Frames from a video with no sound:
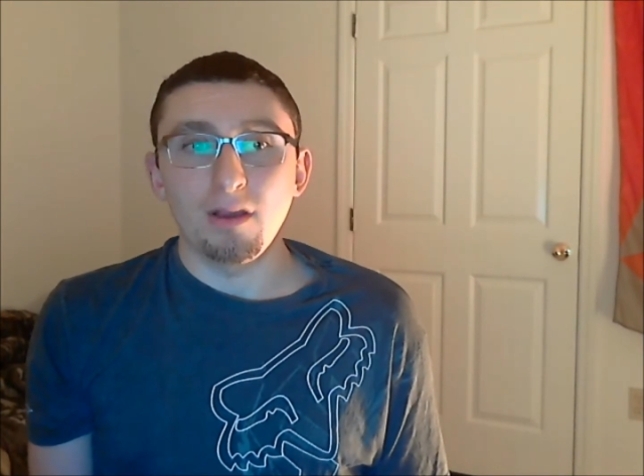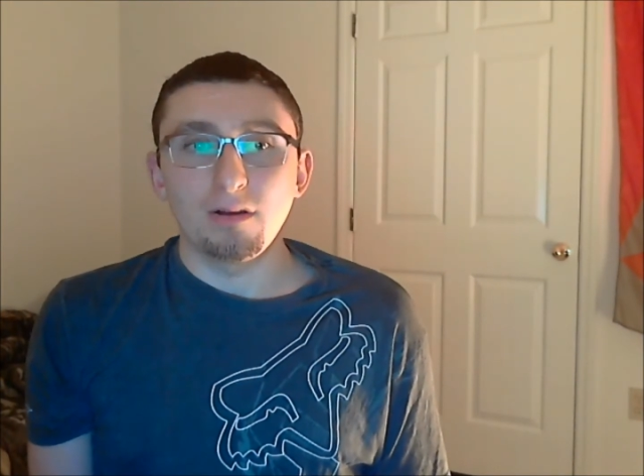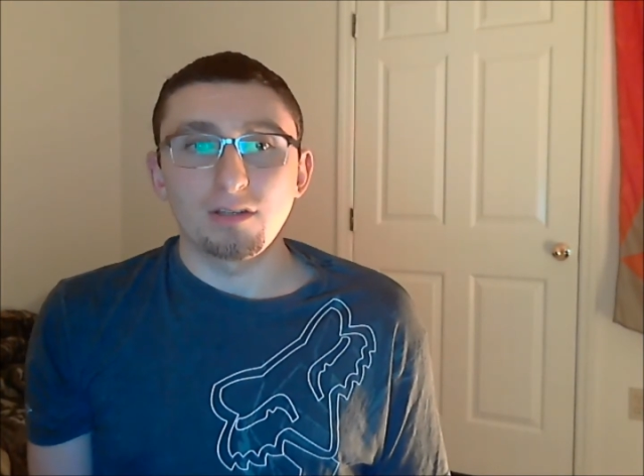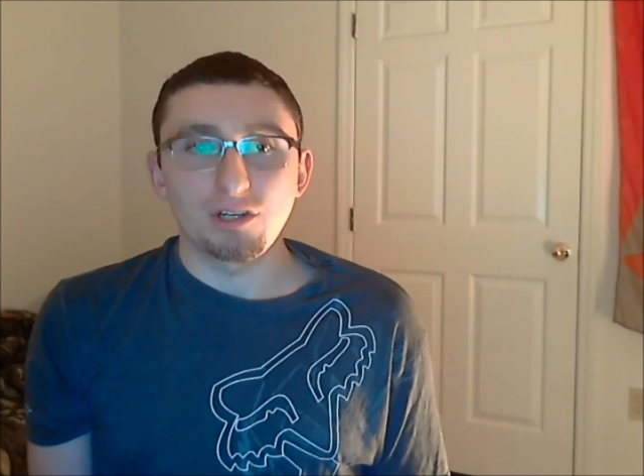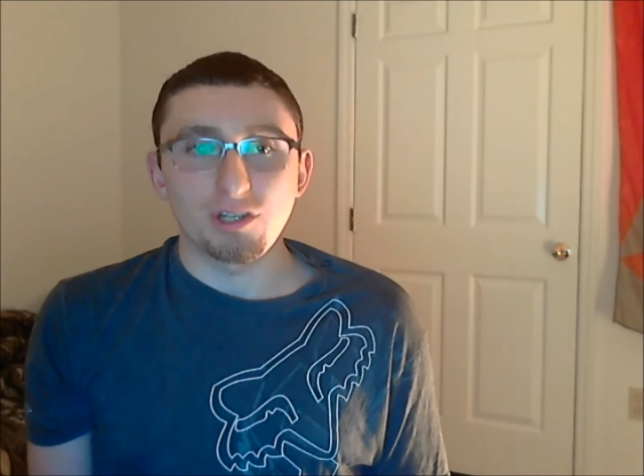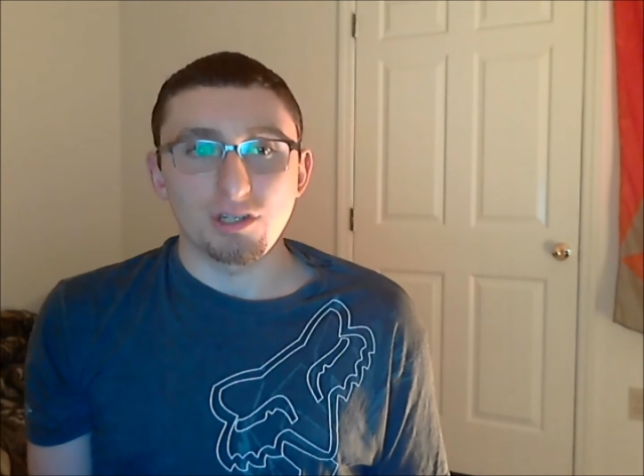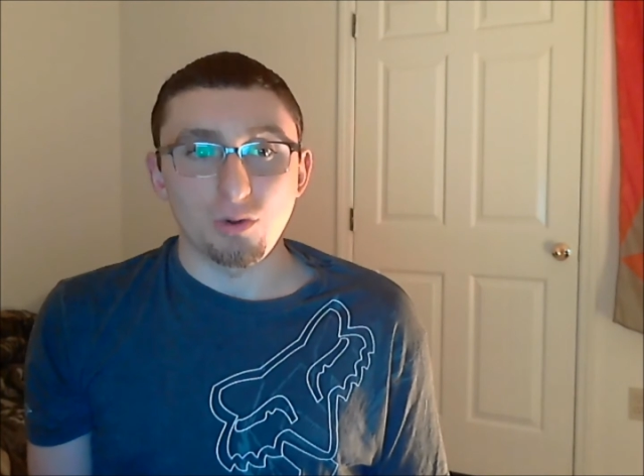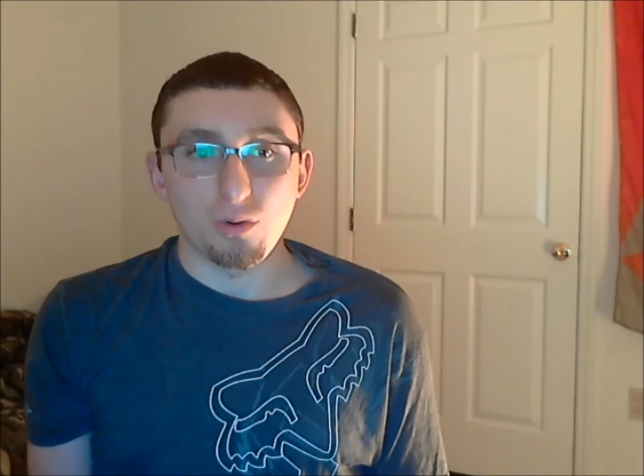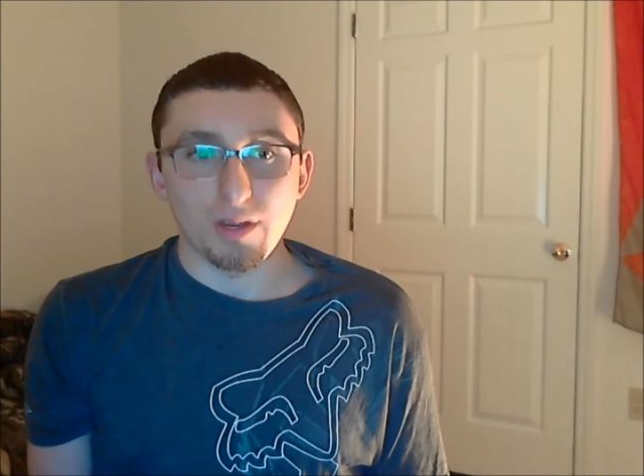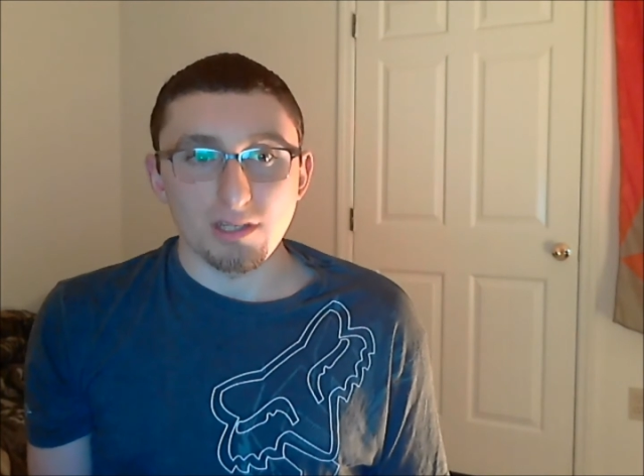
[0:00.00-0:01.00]
such as
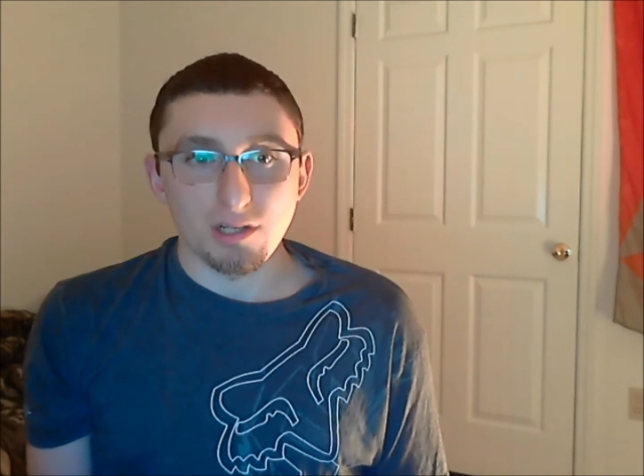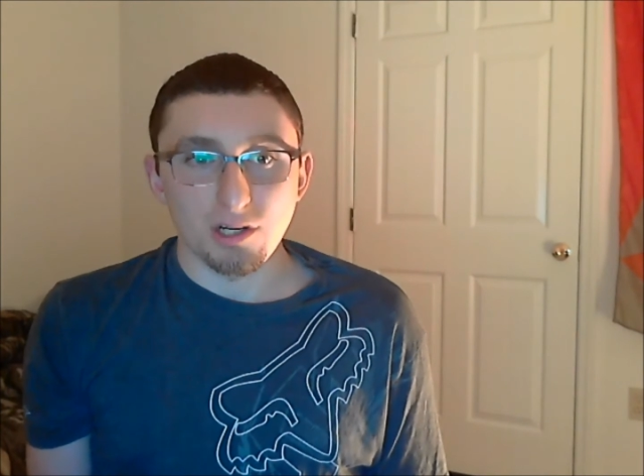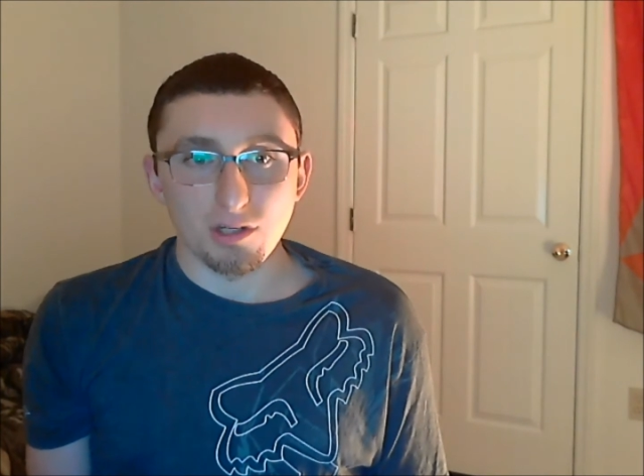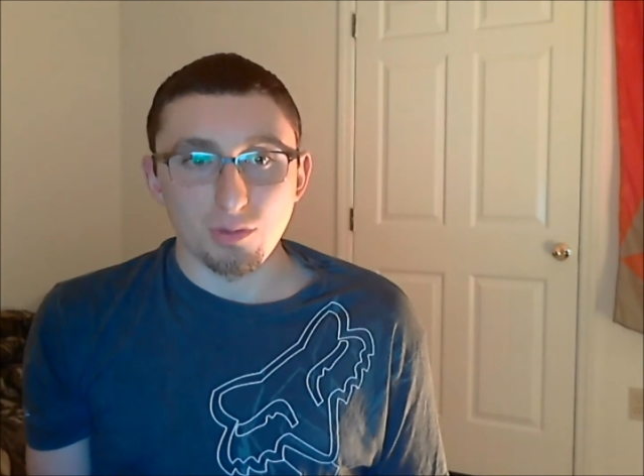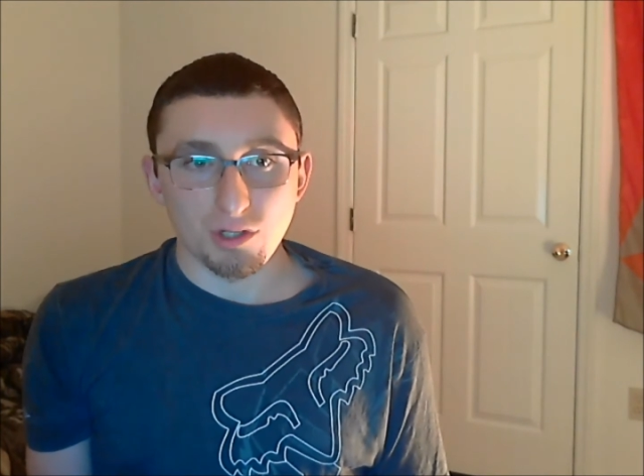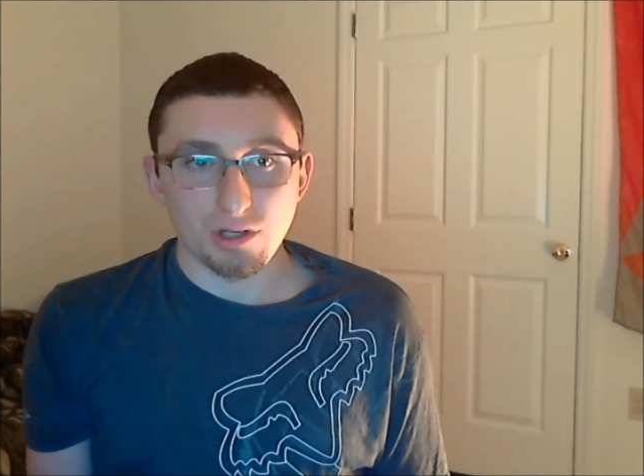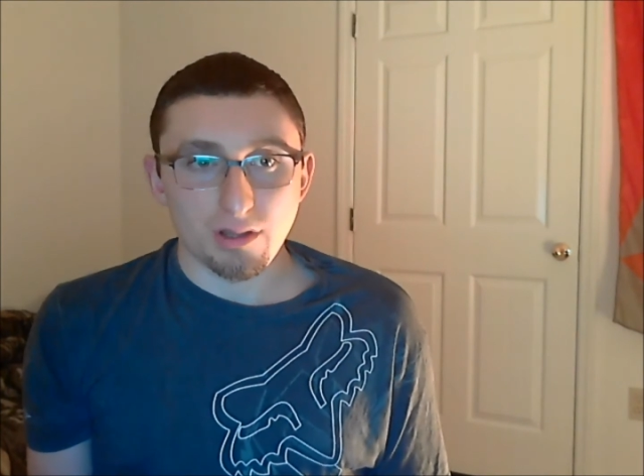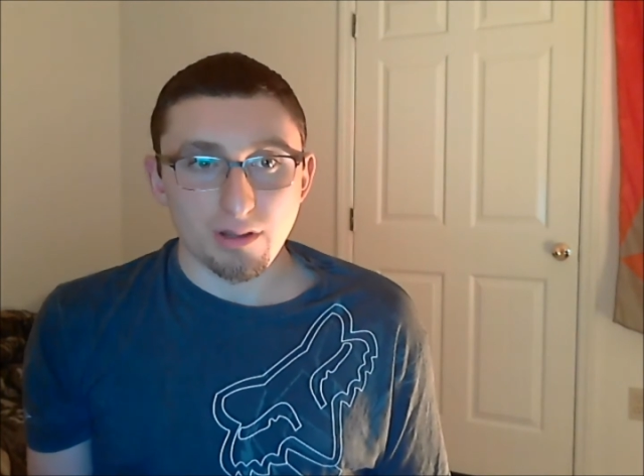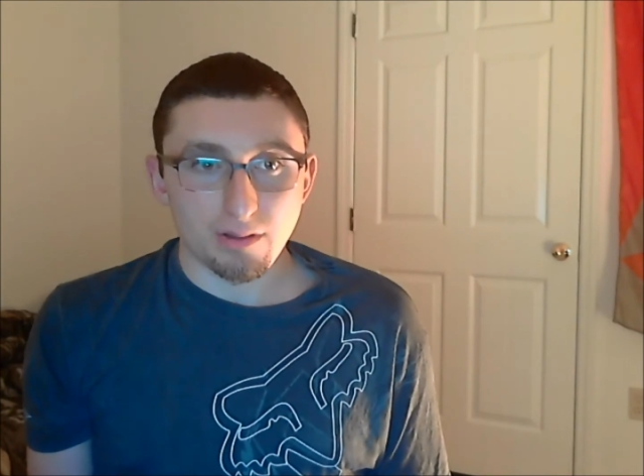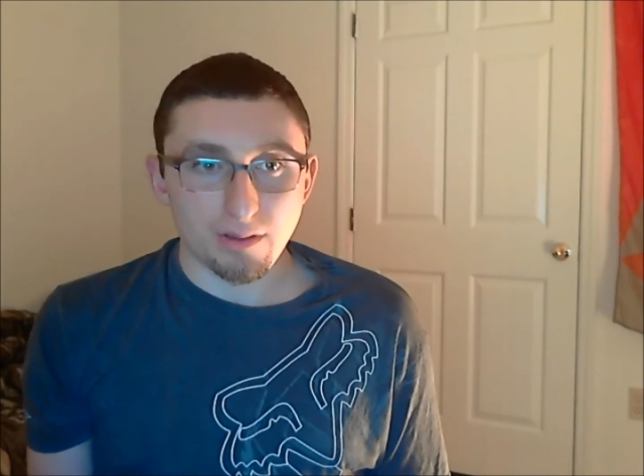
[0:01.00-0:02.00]
nor'easters, which are